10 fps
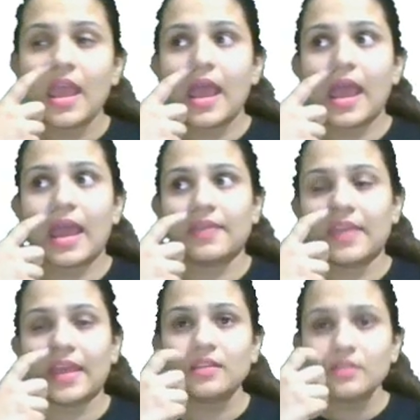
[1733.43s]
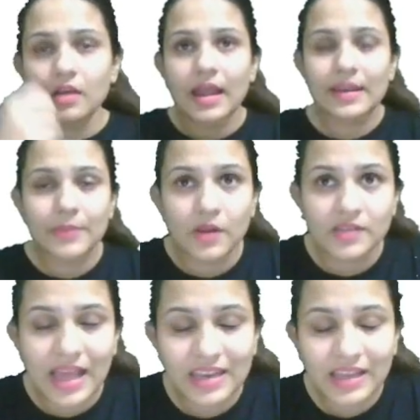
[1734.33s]
And because
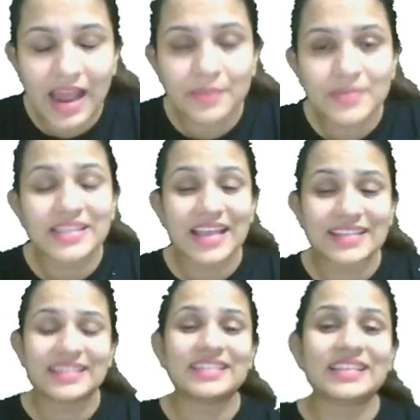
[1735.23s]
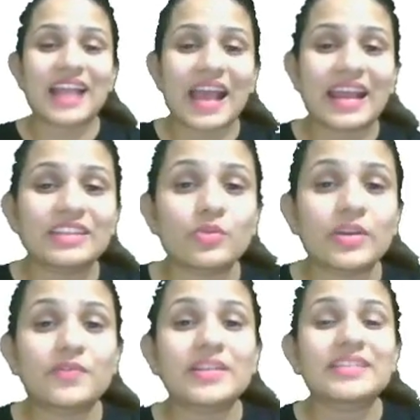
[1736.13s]
An Academy says let's crack it, so
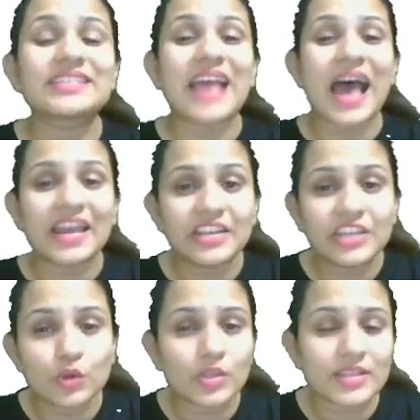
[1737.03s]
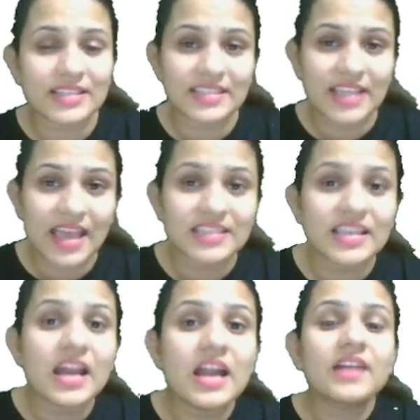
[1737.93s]
it will guarantee you the success
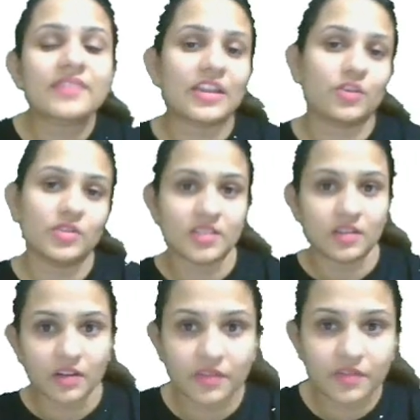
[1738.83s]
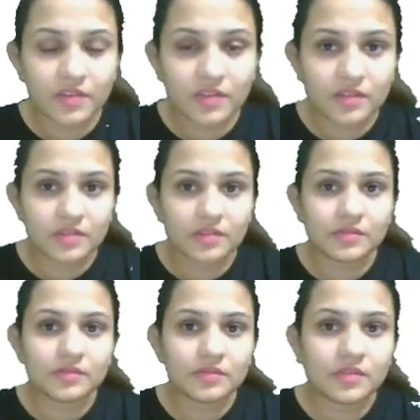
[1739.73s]
that you deserve.
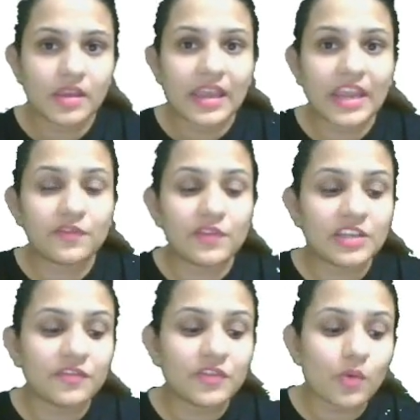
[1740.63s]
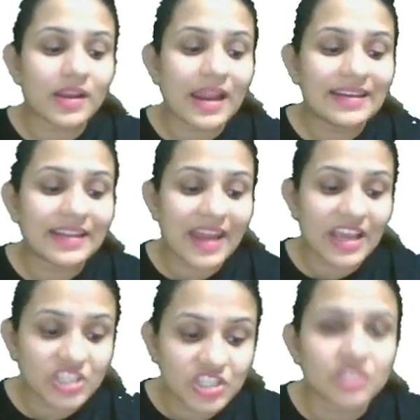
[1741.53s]
It will give you a right
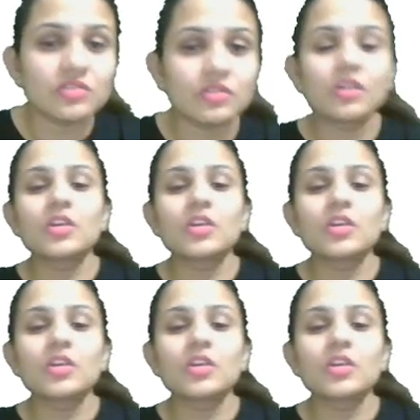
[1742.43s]
direction.